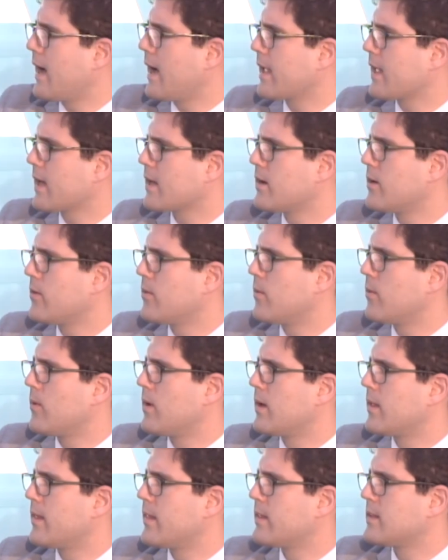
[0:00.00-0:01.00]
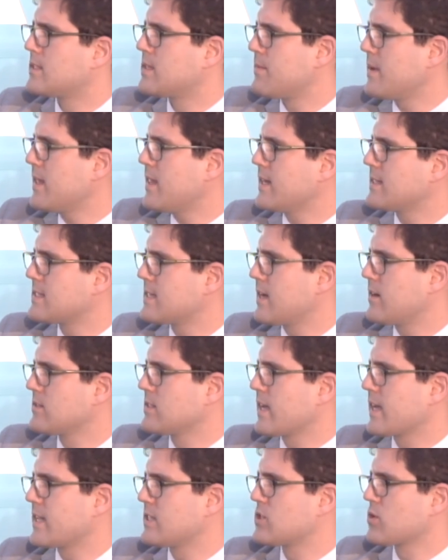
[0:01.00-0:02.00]
to me that sounds
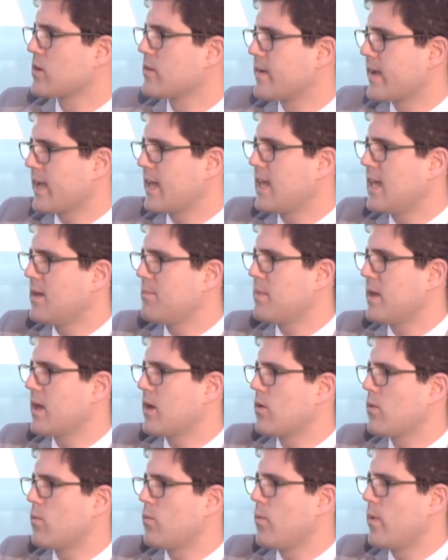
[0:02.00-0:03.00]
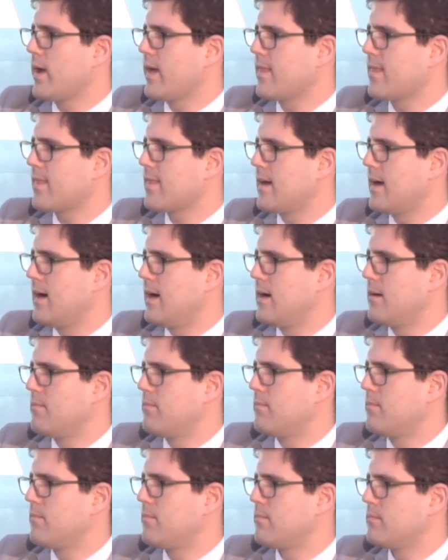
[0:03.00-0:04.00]
like it's sort of in keeping with
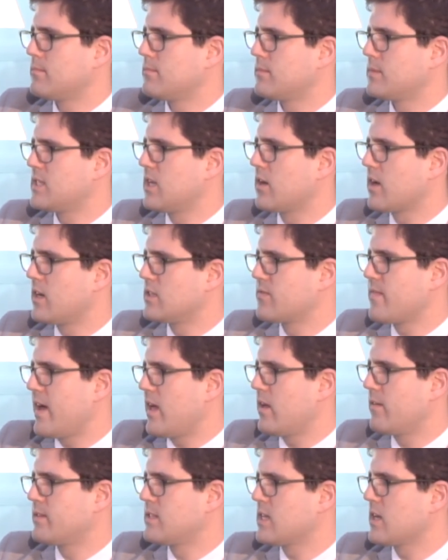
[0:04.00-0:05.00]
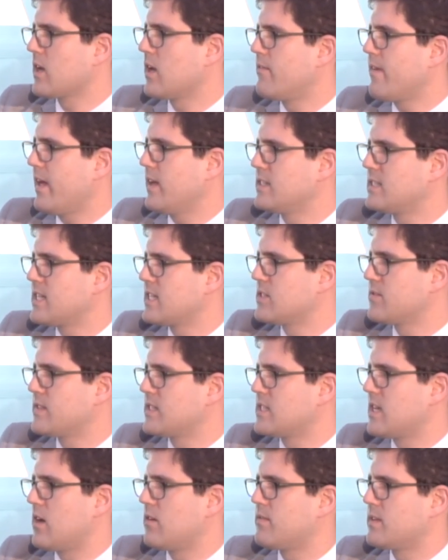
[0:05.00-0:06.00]
Silicon Valley's sense of
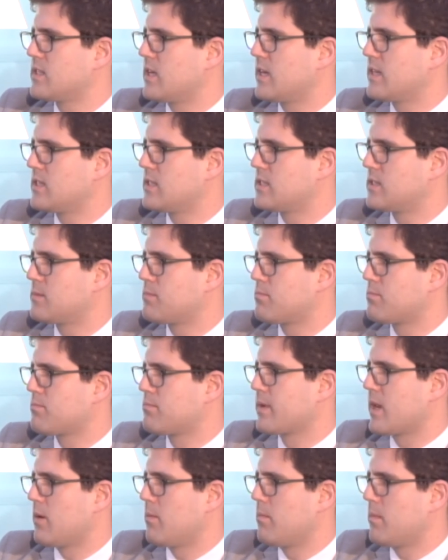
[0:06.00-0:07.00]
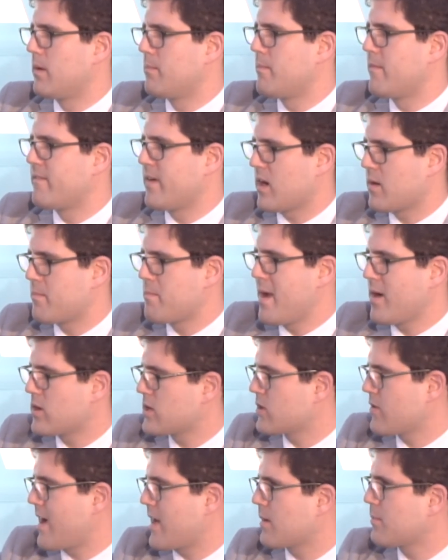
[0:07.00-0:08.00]
itself is a very
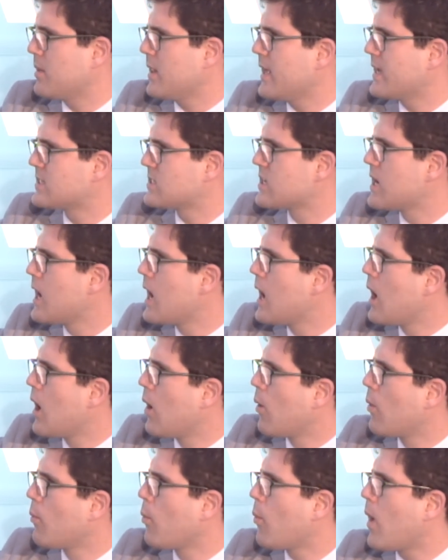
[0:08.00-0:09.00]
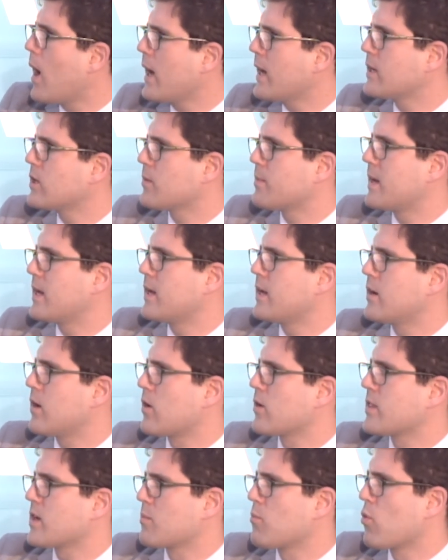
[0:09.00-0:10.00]
meritocratic place. Why, in your opinion,
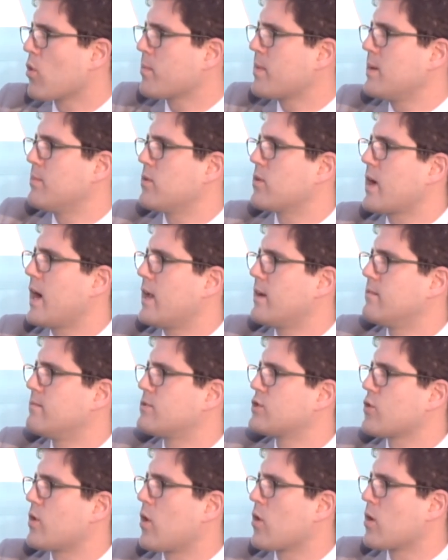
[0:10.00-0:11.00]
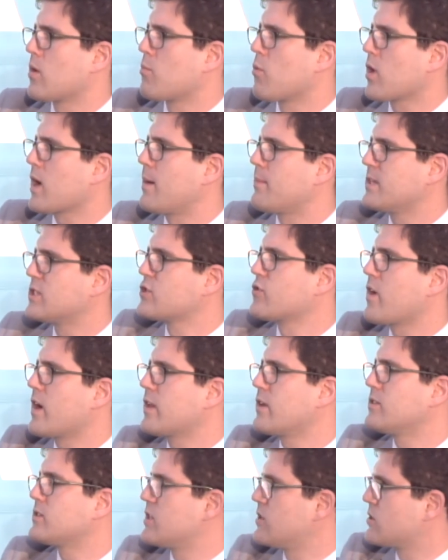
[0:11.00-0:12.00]
aren't there more people or more companies trying
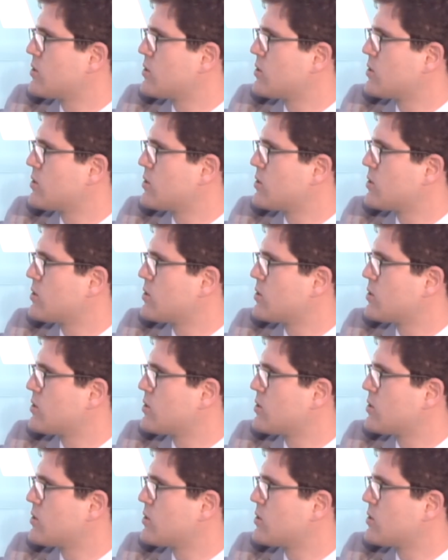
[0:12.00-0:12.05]
to use those